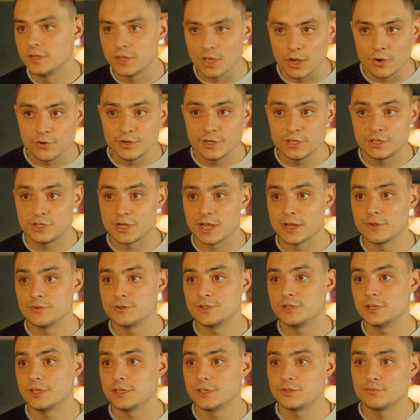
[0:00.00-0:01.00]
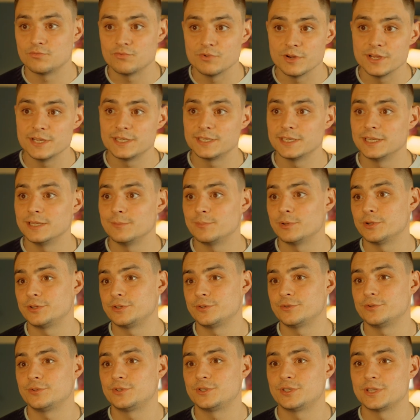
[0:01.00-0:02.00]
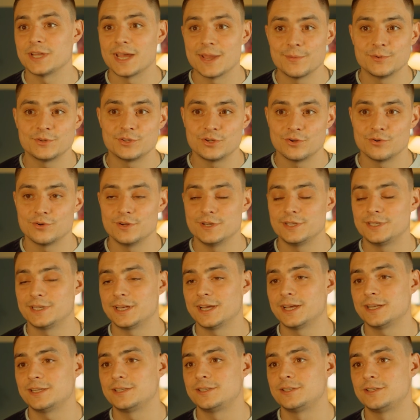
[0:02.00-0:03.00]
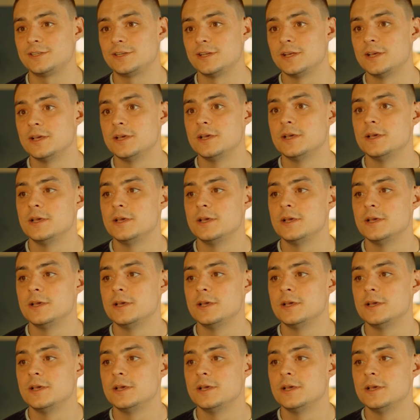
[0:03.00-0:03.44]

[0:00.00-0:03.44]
coding challenges, reasoning puzzles, cybersecurity tests,